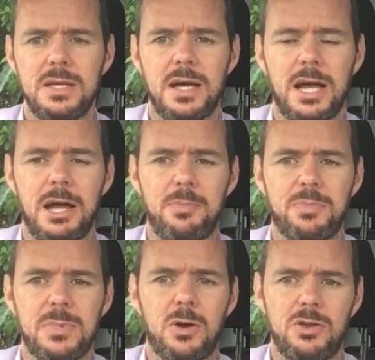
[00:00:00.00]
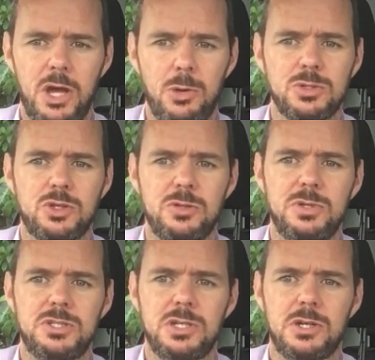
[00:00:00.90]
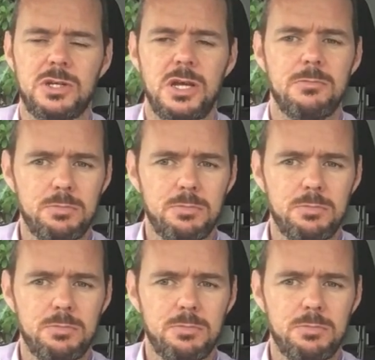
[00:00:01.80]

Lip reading: on how it's going to be shared.